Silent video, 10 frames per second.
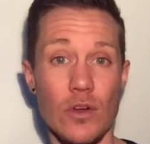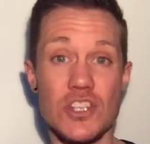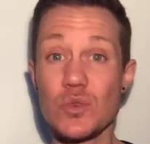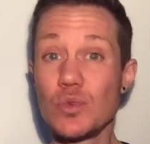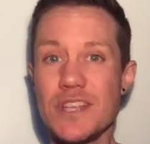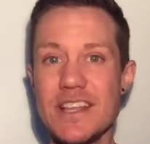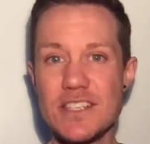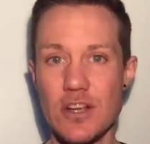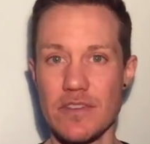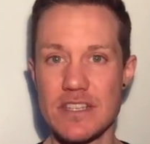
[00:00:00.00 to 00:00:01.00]
school
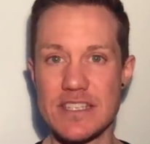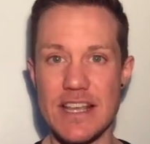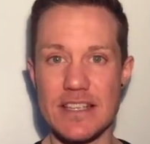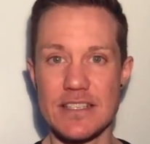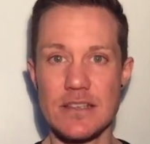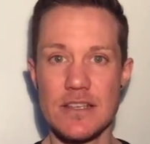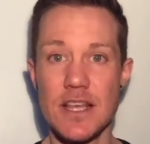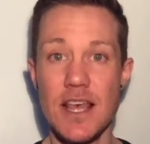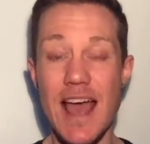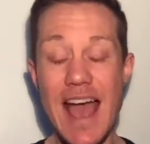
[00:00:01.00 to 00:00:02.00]
in-service days,
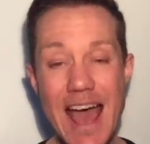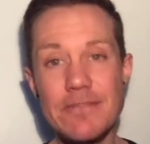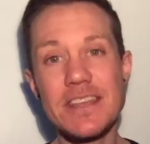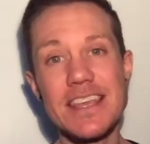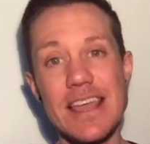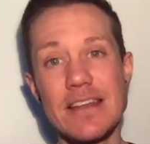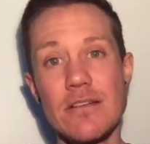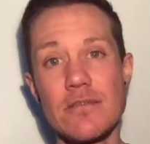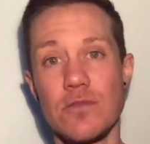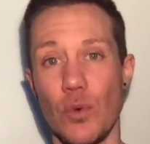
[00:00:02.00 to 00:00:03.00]
advocate
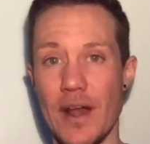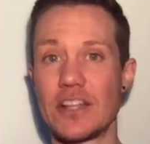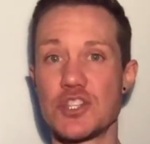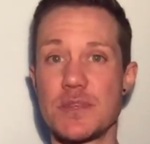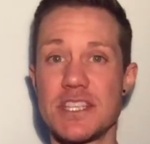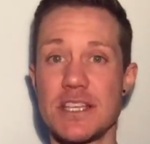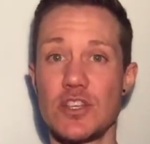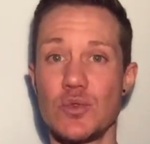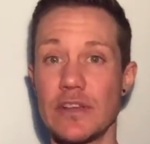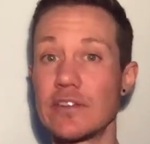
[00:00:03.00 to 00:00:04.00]
for
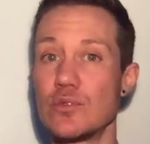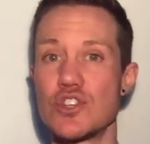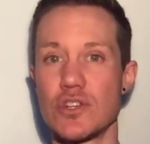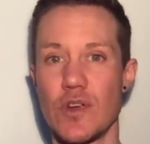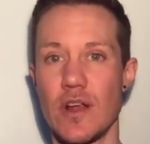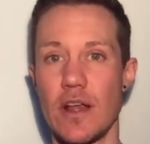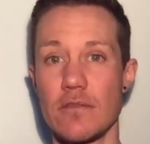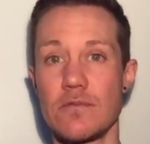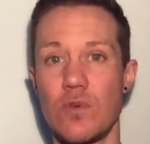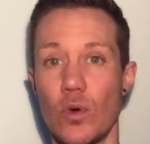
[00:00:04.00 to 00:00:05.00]
LGBTQ inclusion training
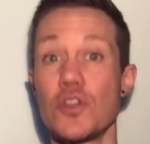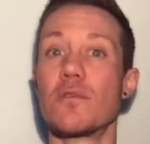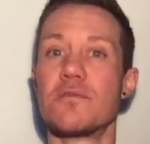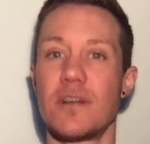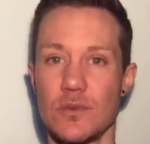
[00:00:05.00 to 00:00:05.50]
for your fellow